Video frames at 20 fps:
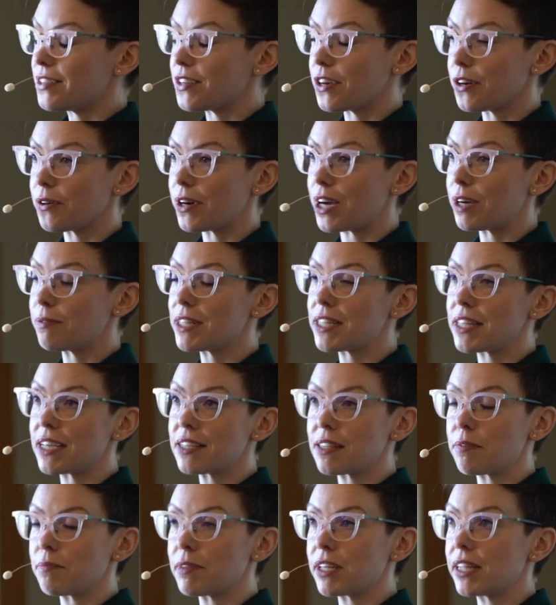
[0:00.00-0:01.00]
So I would
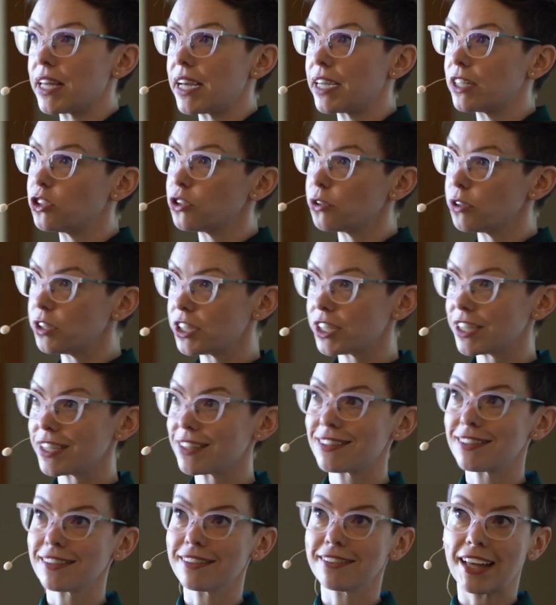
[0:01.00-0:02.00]
say something like,
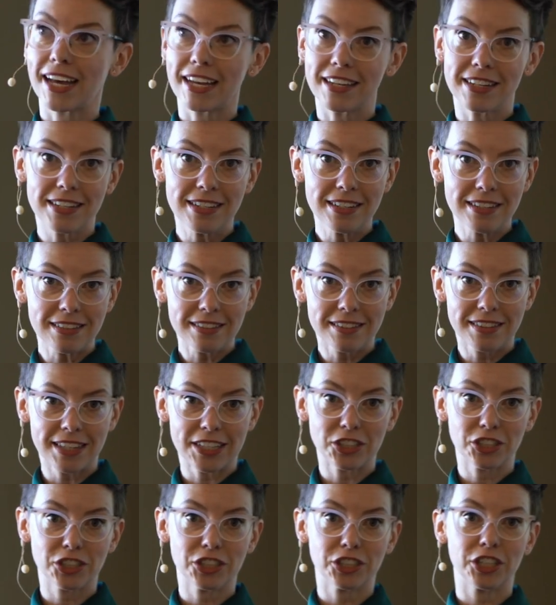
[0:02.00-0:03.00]
Georgia is
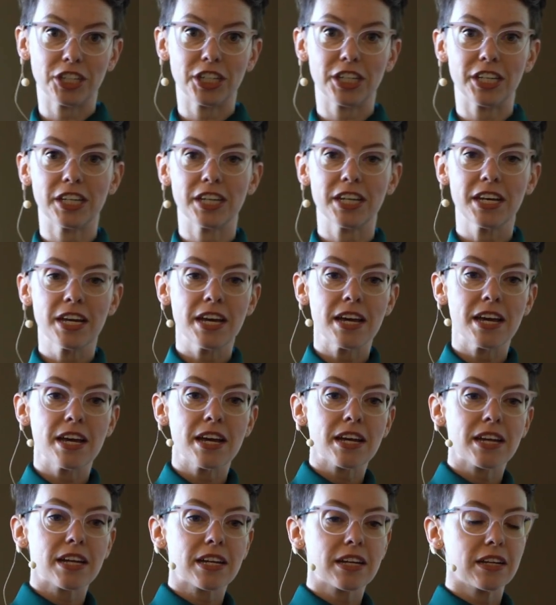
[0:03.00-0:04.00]
delighted that she
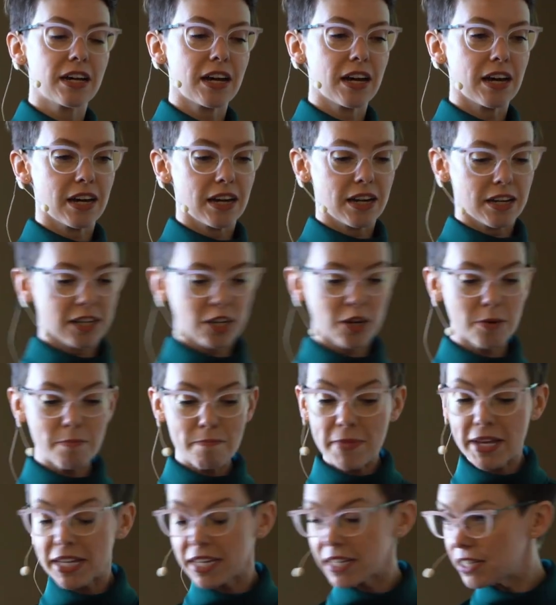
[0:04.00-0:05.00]

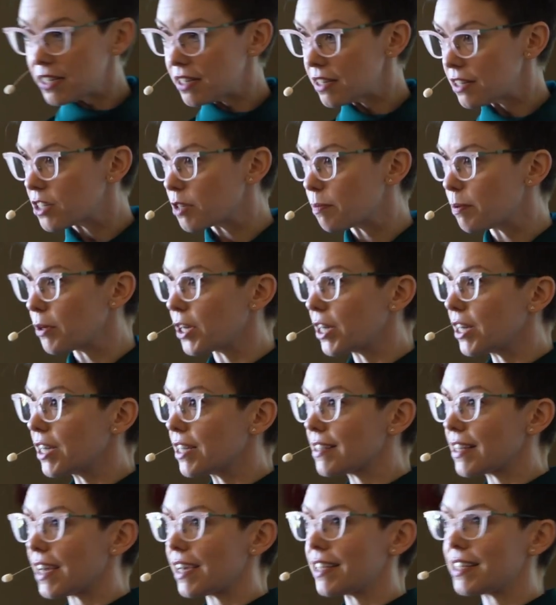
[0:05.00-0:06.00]
committed to
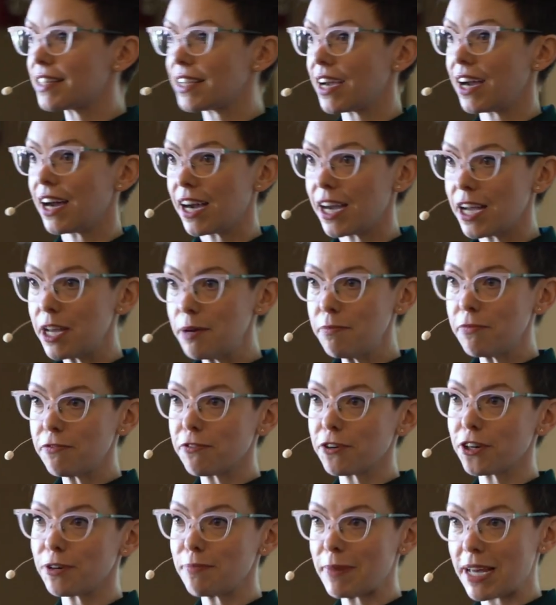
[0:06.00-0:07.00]
putting aside
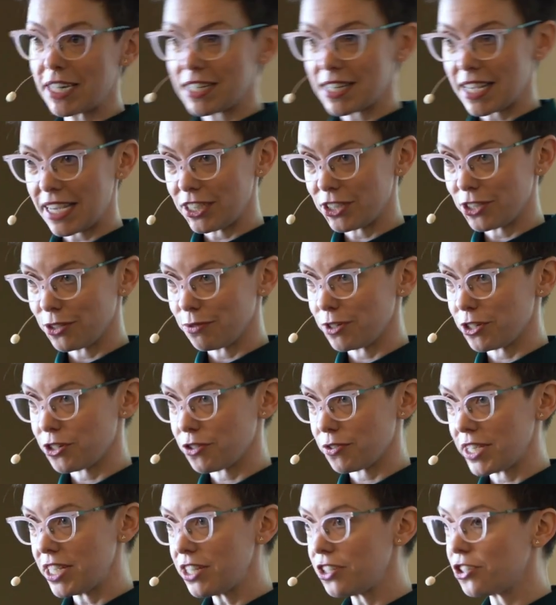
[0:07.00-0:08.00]
time for her meditation
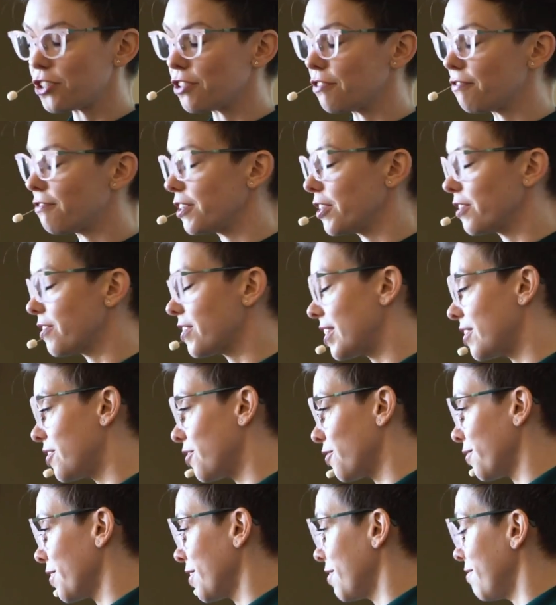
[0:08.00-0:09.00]
retreats. She feels
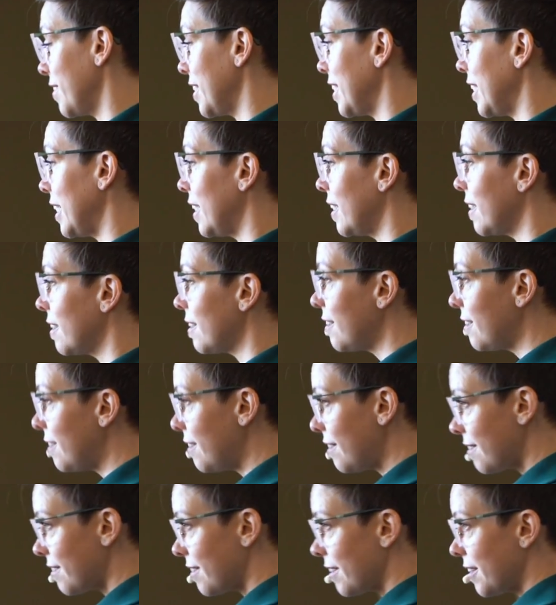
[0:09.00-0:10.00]
a degree of
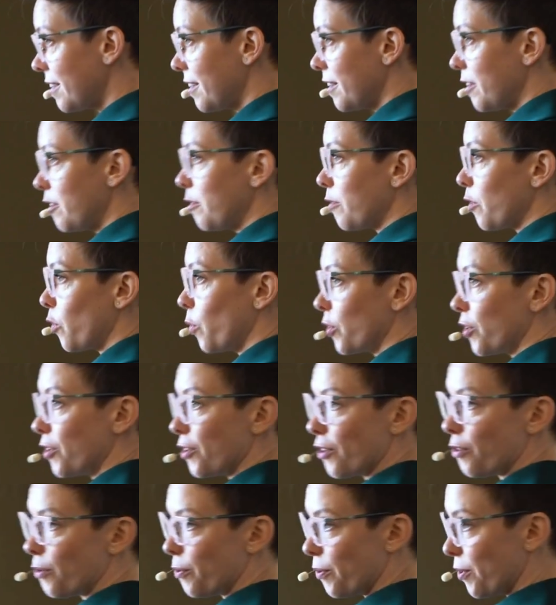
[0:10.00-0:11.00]
ease,
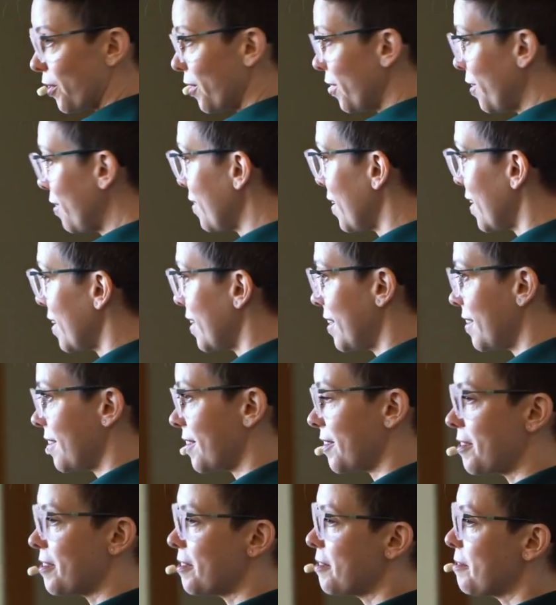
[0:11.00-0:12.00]
quarter to quarter, that
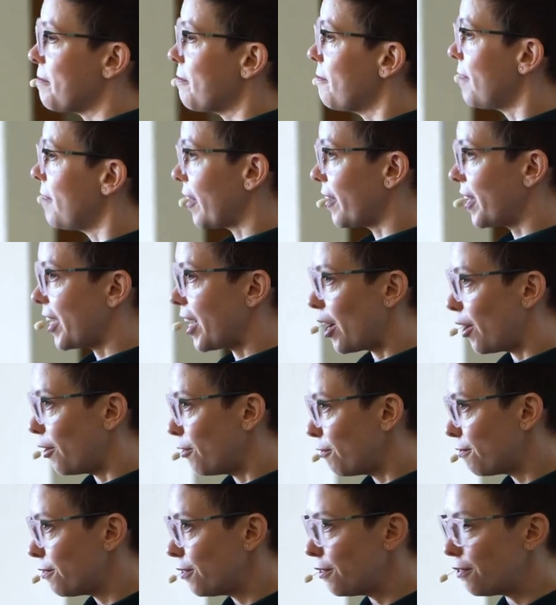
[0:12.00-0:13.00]
is very
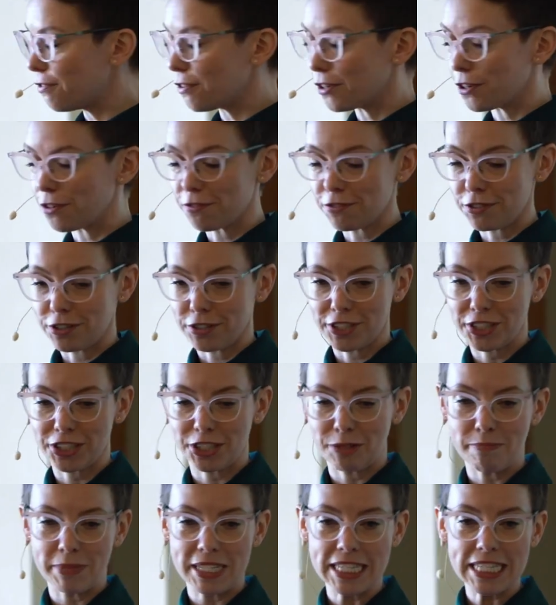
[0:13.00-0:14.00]
helpful for her
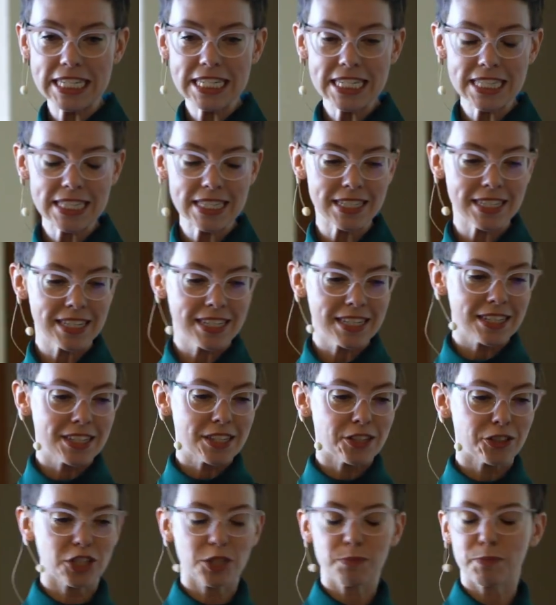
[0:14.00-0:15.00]
flourishing business.
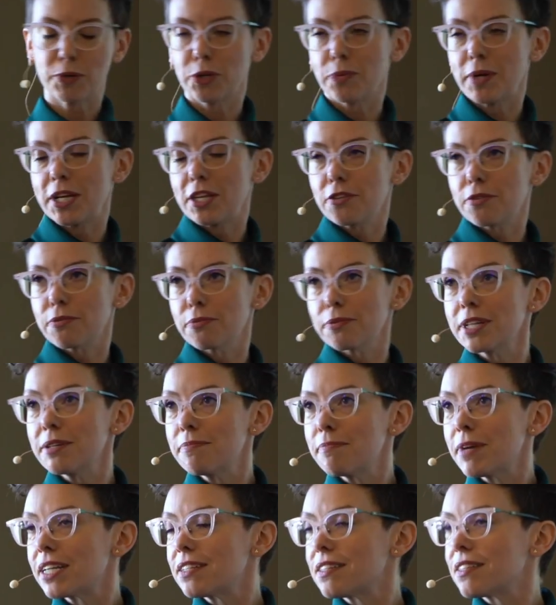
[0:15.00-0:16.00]
She's put away
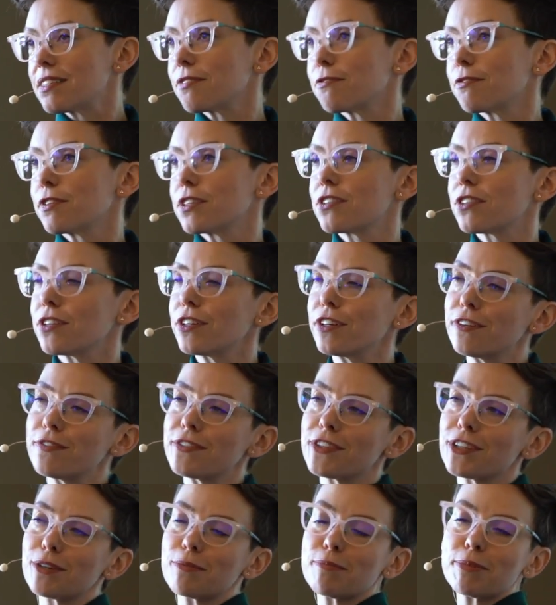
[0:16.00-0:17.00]
3 months of
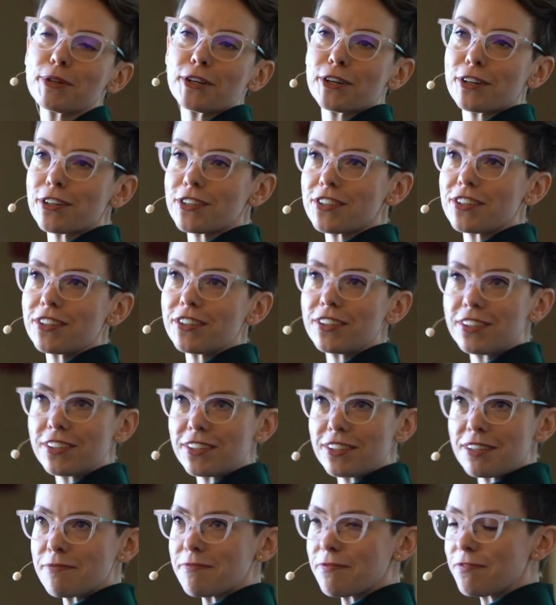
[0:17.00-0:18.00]
reserves in her
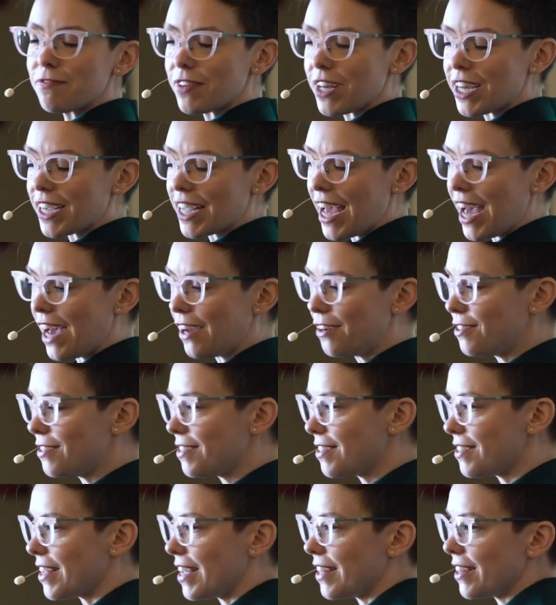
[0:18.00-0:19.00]
personal
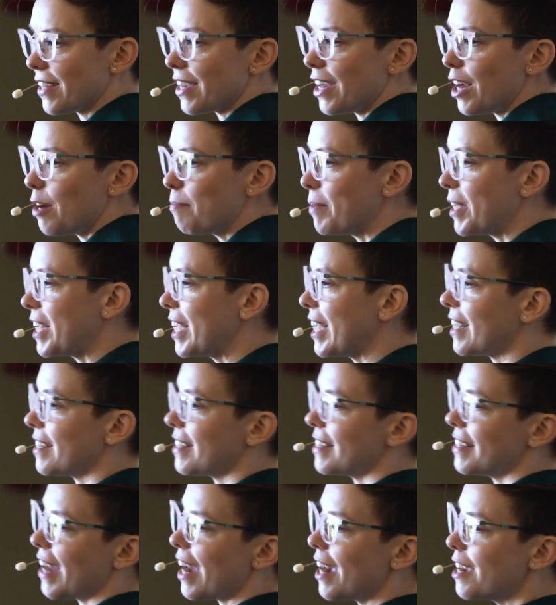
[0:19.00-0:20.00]
accounts, and the company
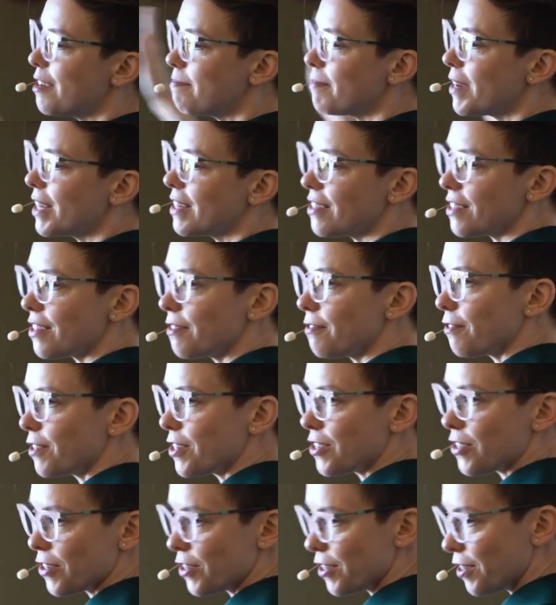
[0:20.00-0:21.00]
has 9 months
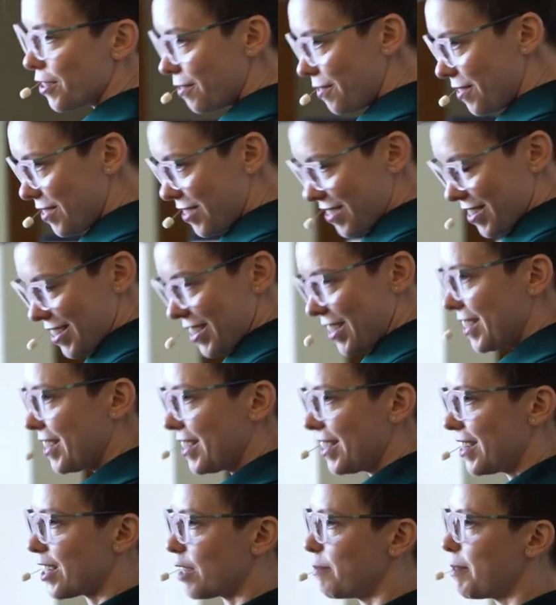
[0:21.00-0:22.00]
of reserves.
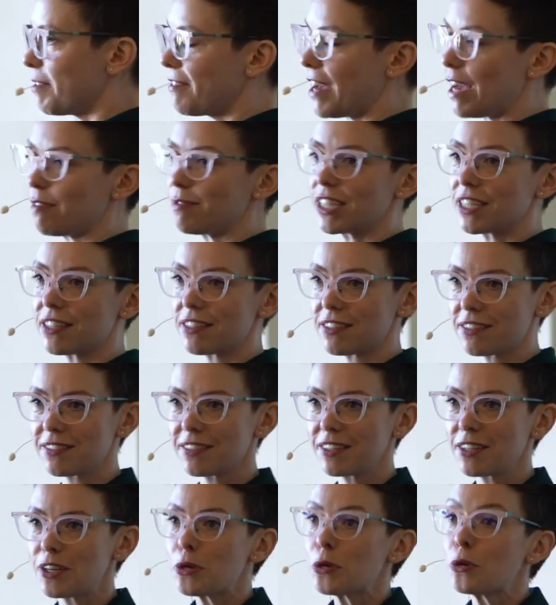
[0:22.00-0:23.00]
It's going to be fabulous.